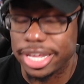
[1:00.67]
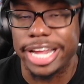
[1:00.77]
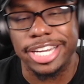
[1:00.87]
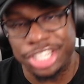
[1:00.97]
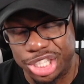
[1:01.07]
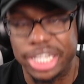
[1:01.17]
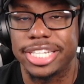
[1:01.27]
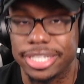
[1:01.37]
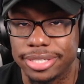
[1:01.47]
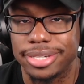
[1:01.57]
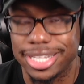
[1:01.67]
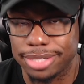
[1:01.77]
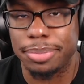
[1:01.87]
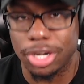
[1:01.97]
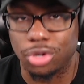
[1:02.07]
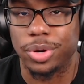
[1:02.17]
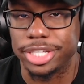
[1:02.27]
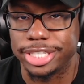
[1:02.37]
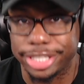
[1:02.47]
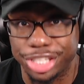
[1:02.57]
And did you listen? That's a better
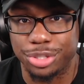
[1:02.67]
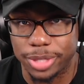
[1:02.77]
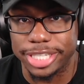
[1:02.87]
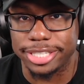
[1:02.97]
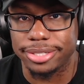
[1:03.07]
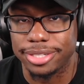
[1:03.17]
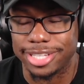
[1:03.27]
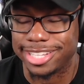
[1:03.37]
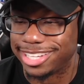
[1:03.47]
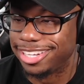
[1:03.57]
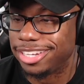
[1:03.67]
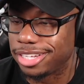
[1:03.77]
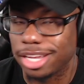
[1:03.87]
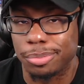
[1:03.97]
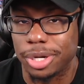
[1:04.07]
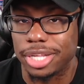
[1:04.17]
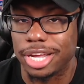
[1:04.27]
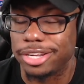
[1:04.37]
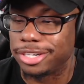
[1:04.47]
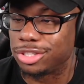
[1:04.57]
question. Did you listen? Y'all probably
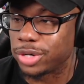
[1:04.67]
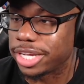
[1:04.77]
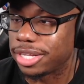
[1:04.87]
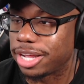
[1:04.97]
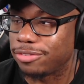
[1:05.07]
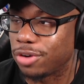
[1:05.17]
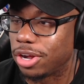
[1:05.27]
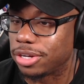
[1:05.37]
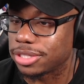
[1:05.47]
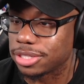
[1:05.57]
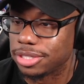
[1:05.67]
out here drinking like frogs.